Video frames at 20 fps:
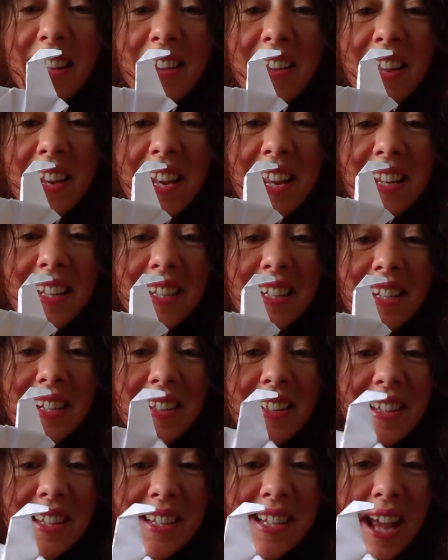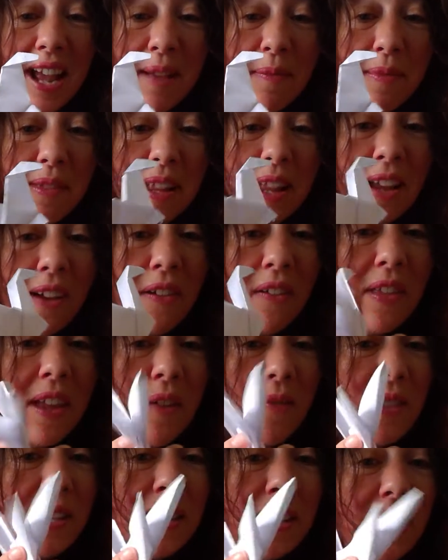you need to do the same thing on the
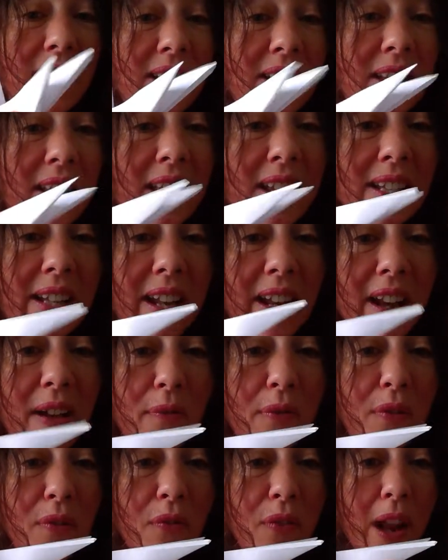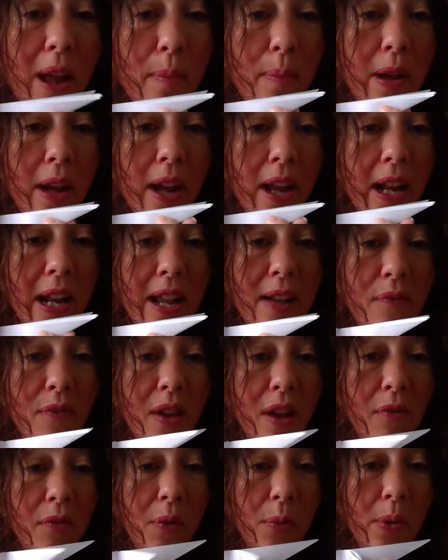other side. So there's another flap here. Leave the
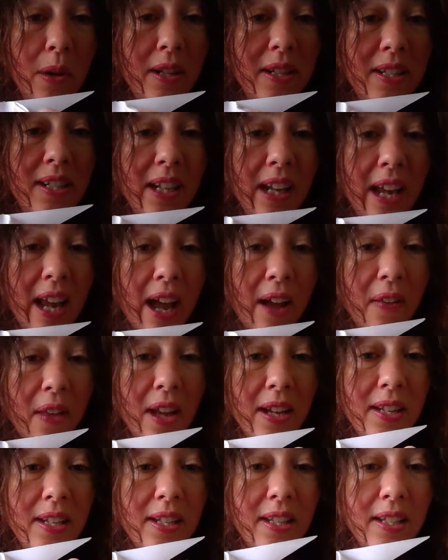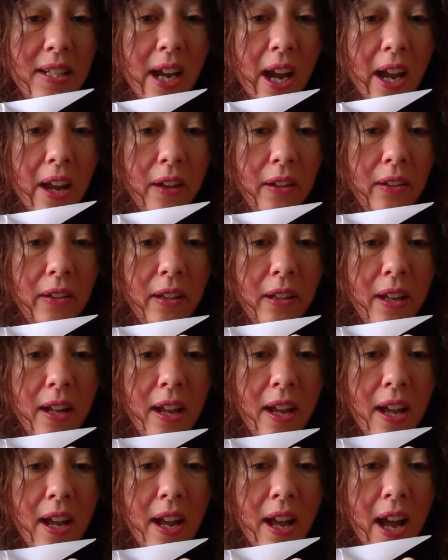other one sticking out, that's its tail.
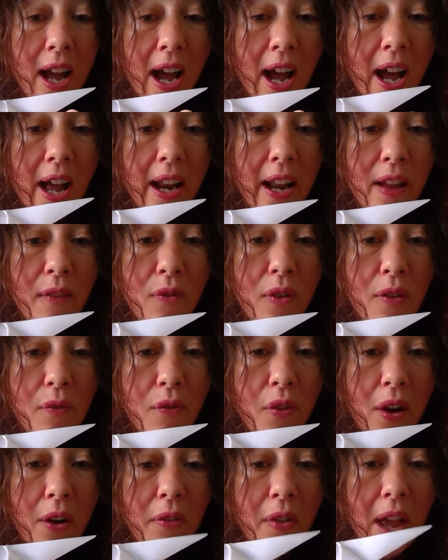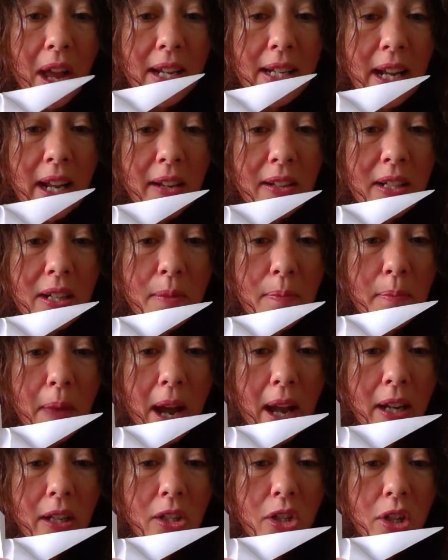And if you fold that down to
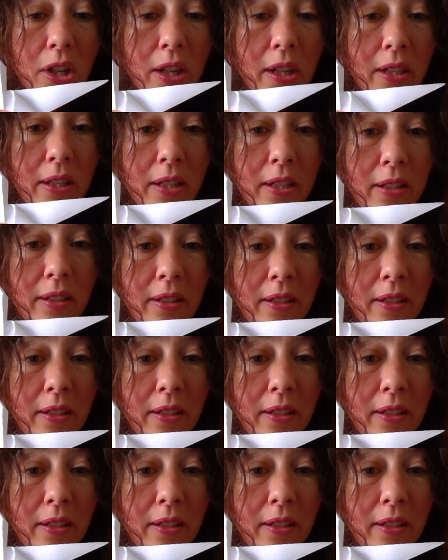match it,